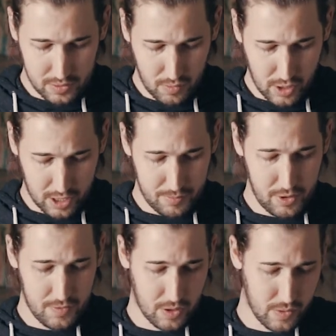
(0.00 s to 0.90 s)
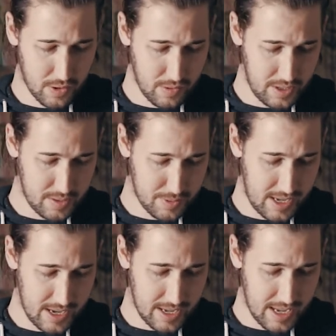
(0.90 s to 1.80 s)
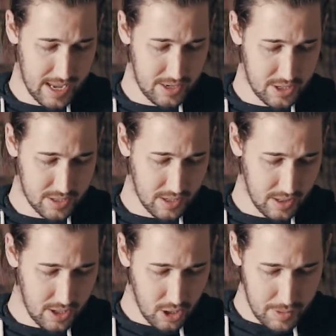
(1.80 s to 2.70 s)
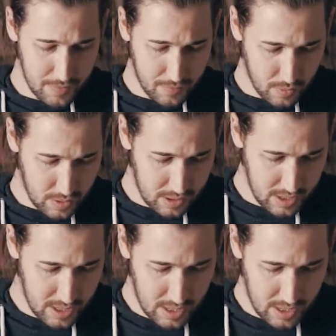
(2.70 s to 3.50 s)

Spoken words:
so we're gonna move the quick release plate again just a little bit forward.